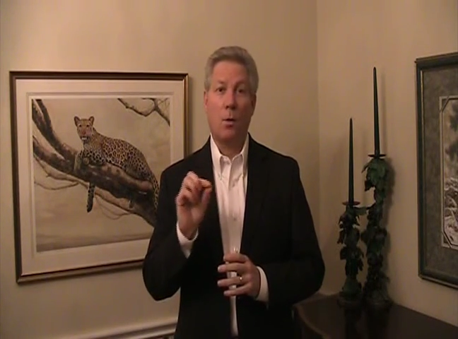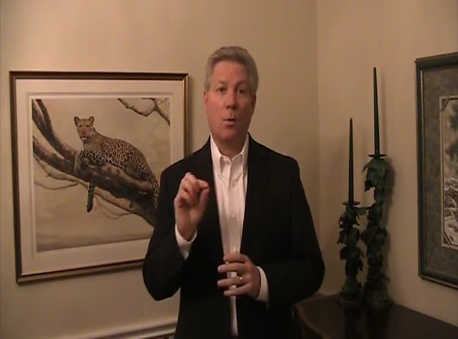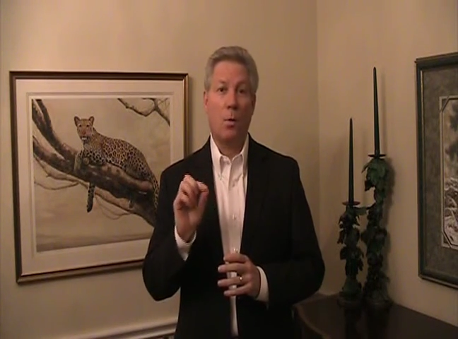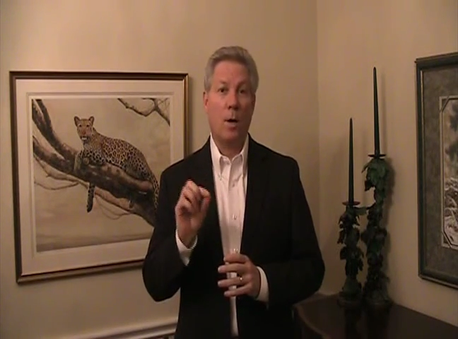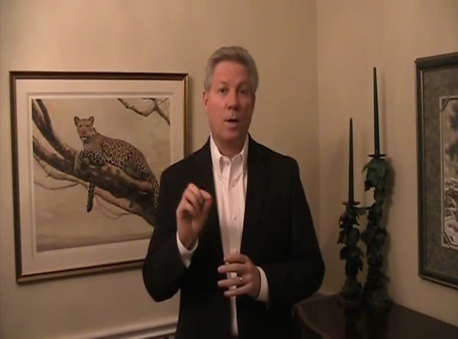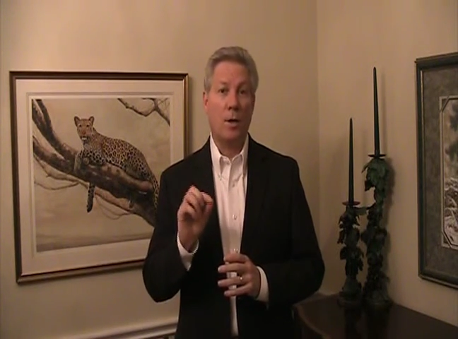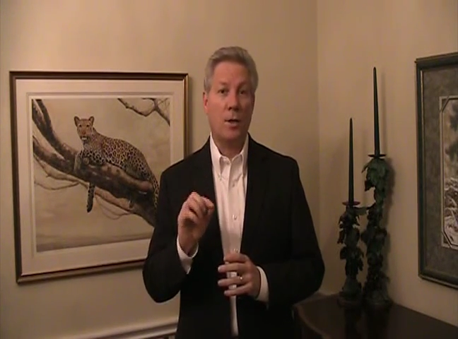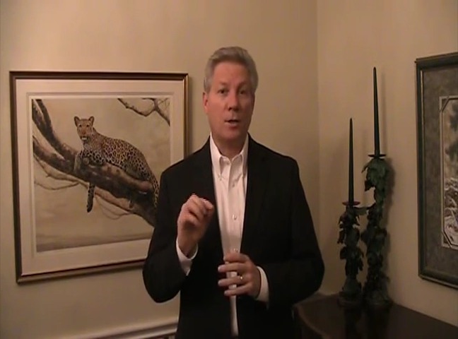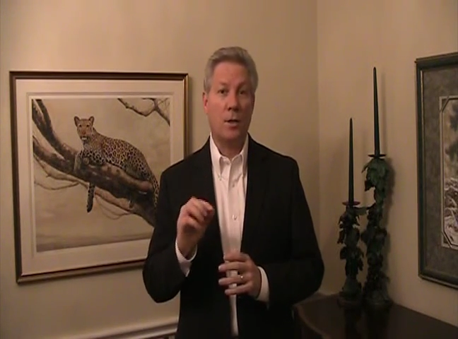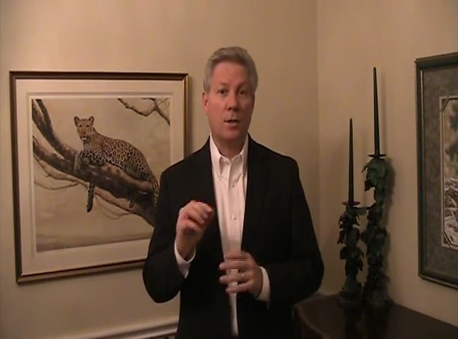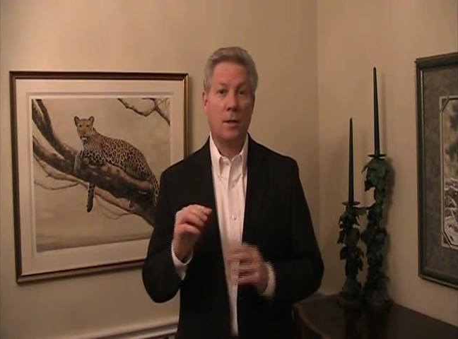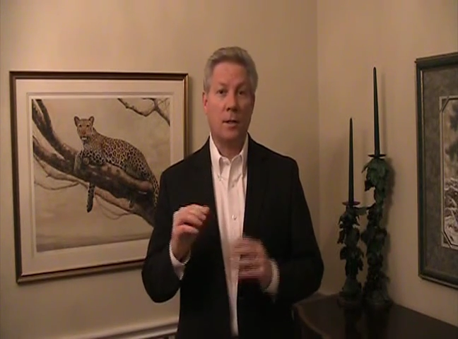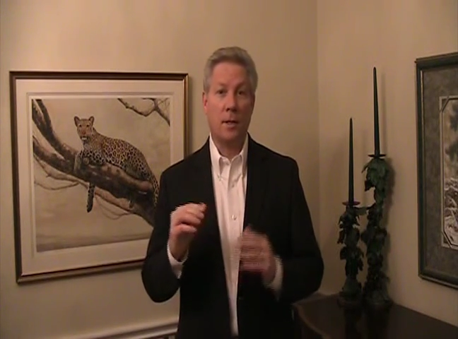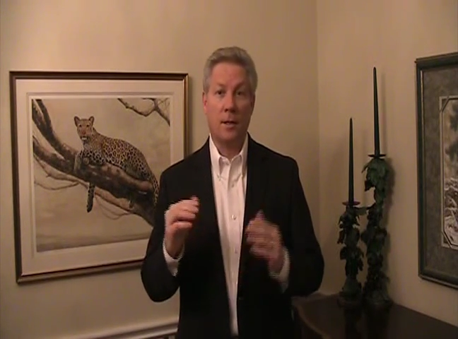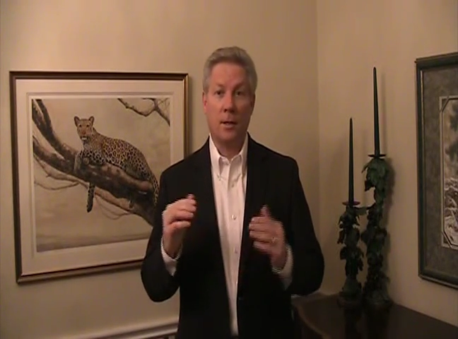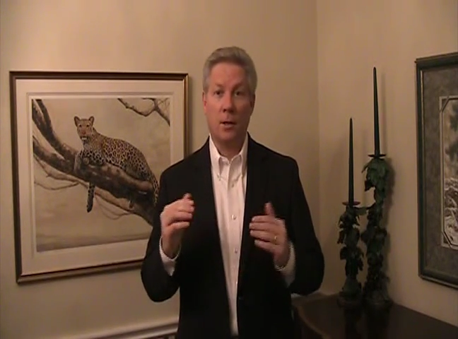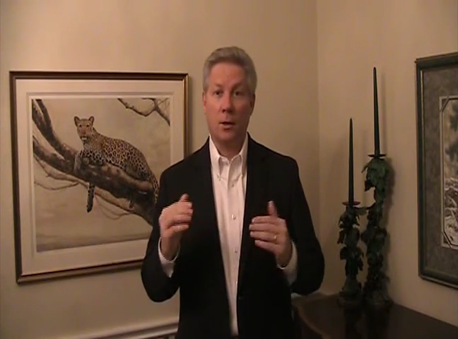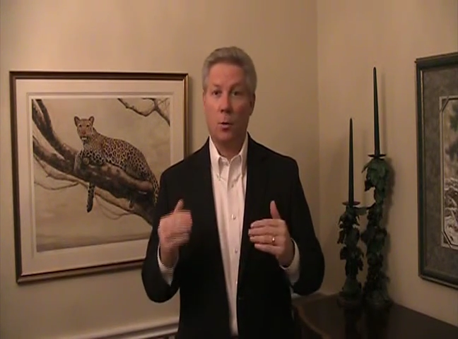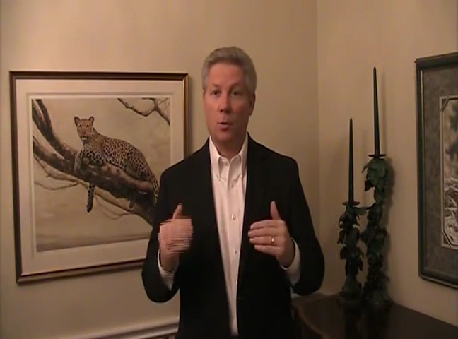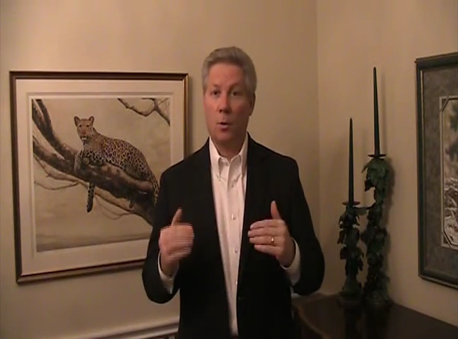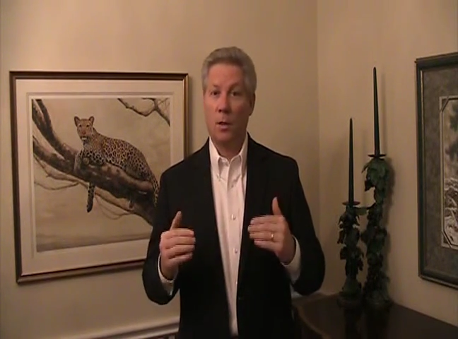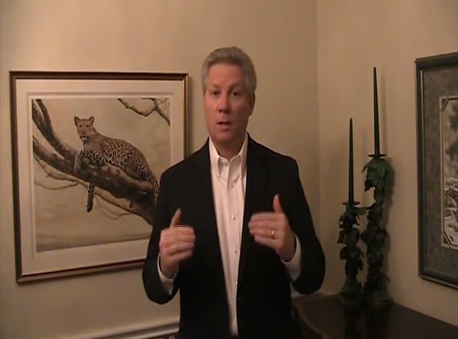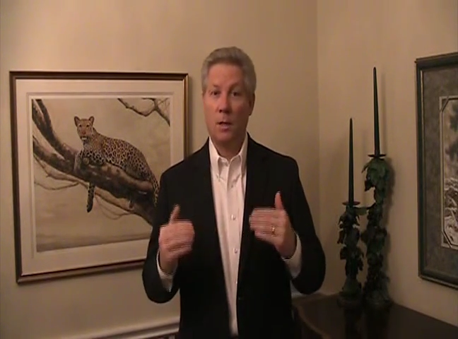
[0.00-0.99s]
questions that
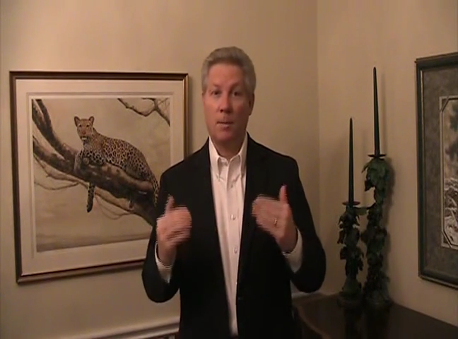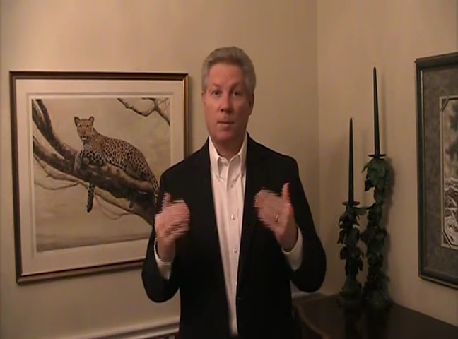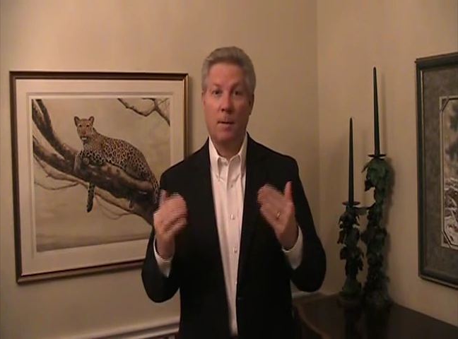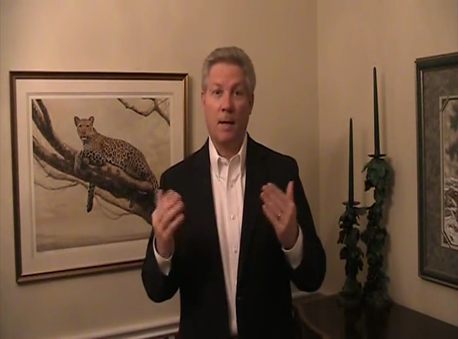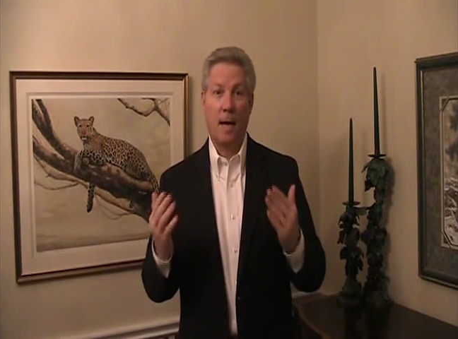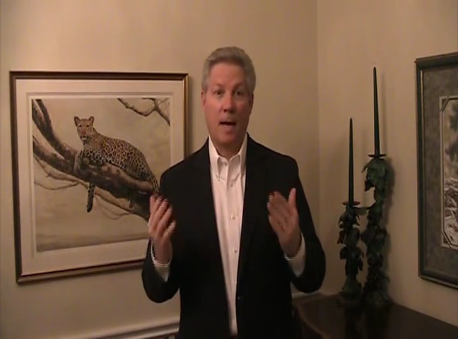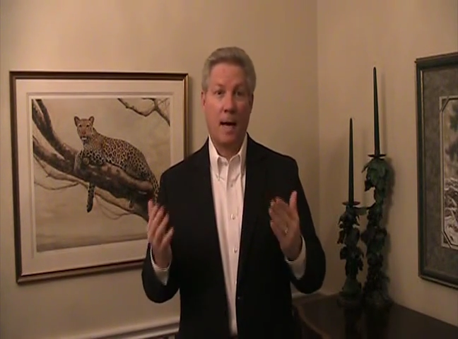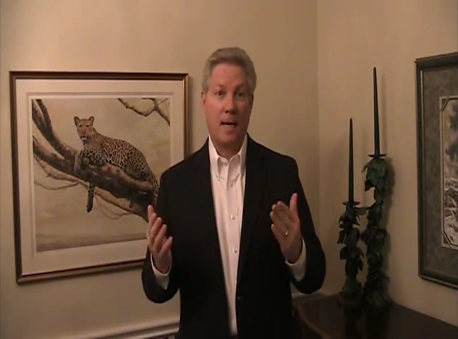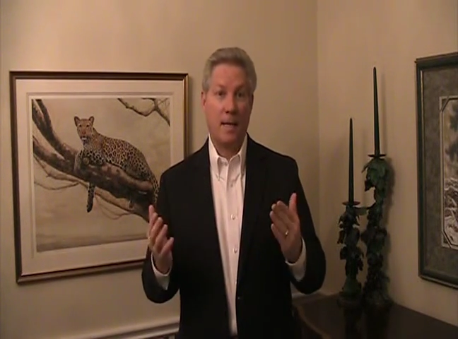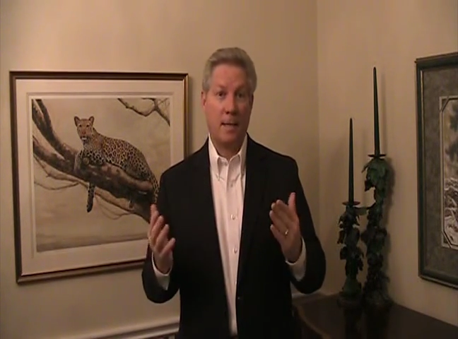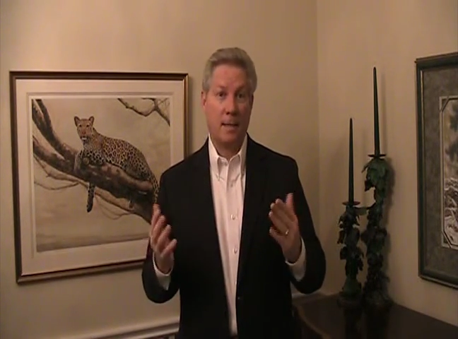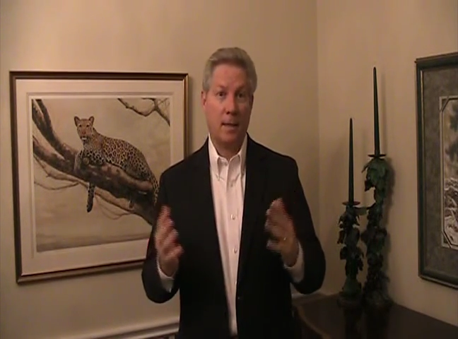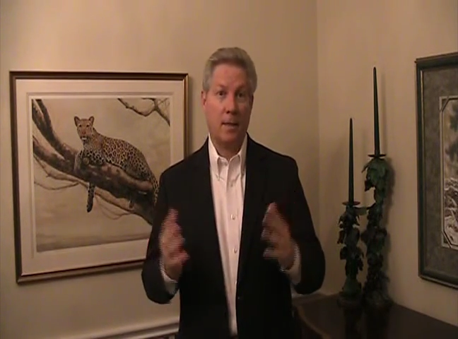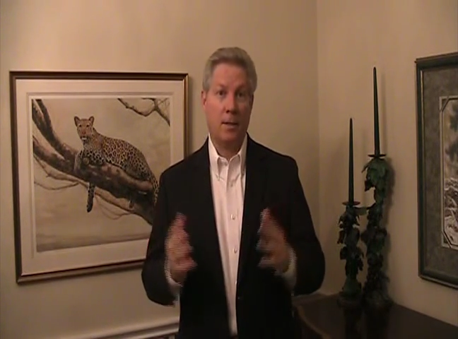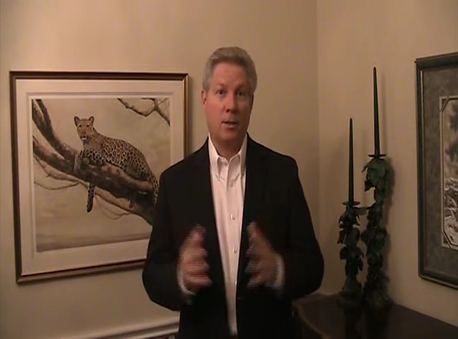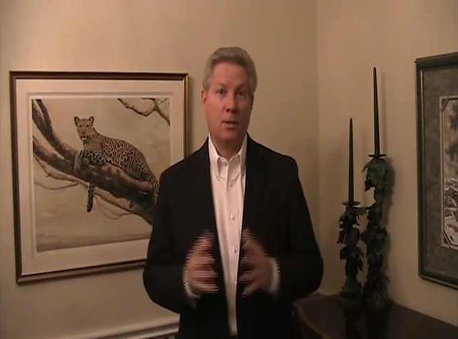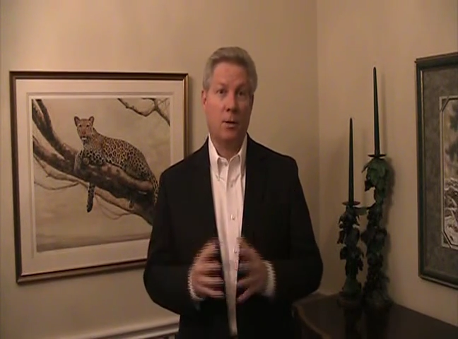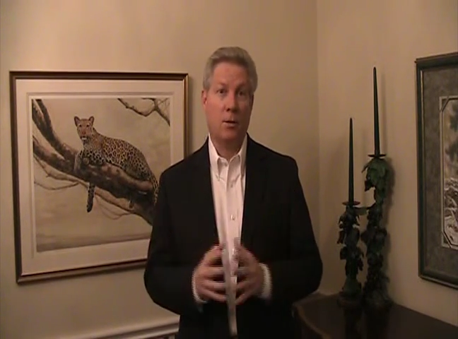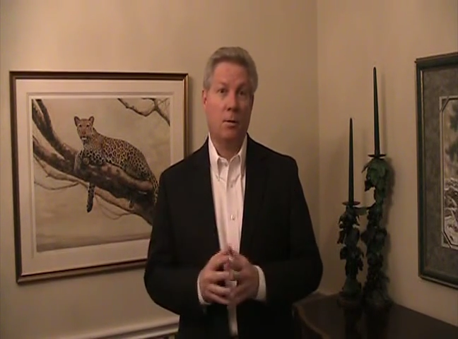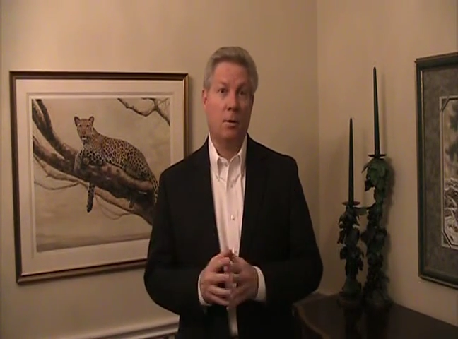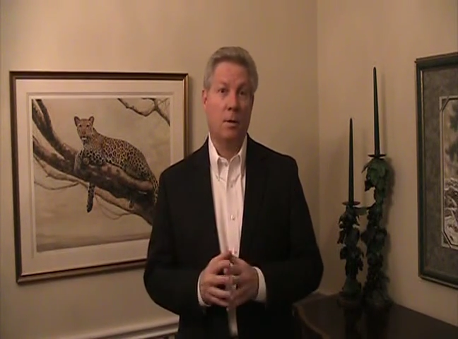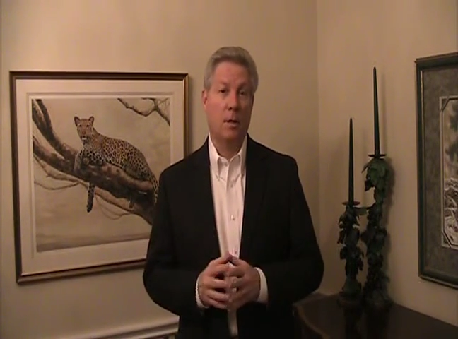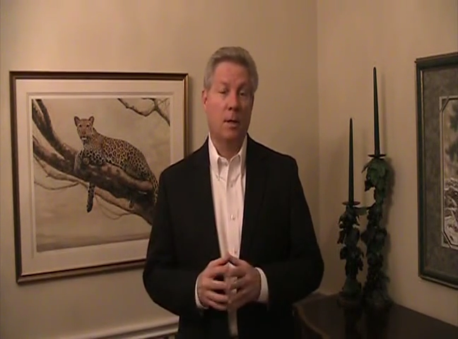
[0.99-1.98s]
they're going to be asking
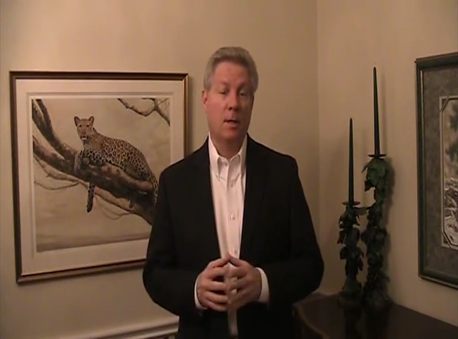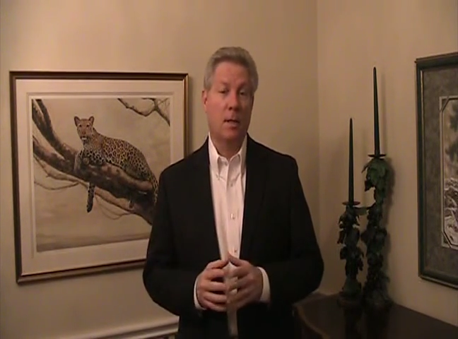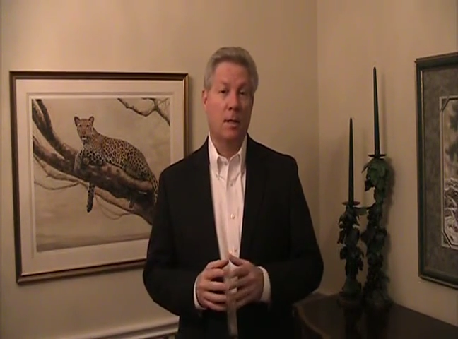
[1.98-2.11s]
you,